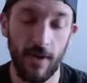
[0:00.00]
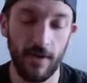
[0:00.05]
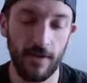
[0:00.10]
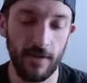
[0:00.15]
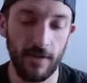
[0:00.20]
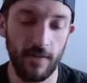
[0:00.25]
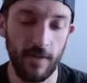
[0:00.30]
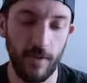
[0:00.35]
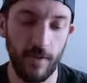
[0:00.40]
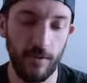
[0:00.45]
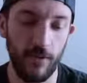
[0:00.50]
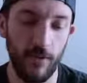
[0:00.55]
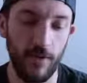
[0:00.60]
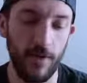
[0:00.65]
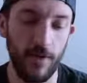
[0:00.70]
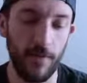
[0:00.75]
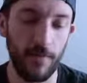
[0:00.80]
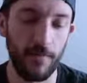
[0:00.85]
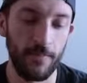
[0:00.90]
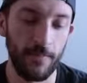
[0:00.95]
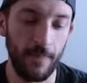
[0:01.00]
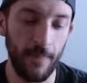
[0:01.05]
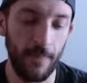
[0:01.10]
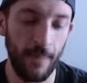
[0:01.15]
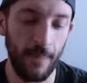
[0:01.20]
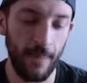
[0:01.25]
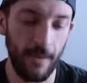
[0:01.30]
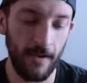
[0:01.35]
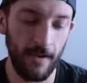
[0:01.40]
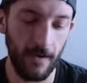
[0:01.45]
out a little bit more.
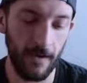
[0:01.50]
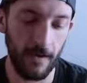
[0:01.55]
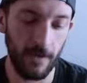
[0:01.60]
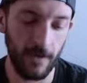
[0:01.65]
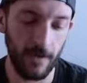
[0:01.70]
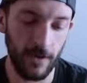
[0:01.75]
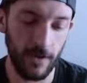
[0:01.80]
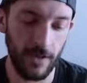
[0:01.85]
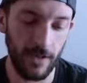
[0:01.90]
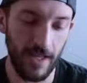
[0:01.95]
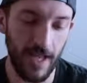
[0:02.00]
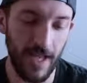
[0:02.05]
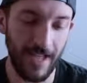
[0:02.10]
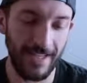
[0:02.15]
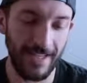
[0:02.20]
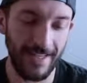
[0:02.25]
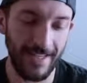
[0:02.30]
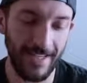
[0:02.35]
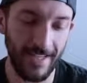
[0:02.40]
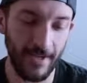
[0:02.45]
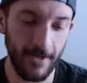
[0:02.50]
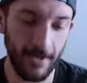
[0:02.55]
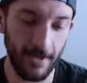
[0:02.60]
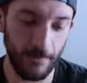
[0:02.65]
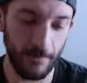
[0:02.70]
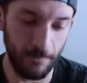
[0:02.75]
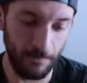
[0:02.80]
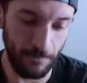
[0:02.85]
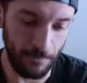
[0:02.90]
So a lot leaner.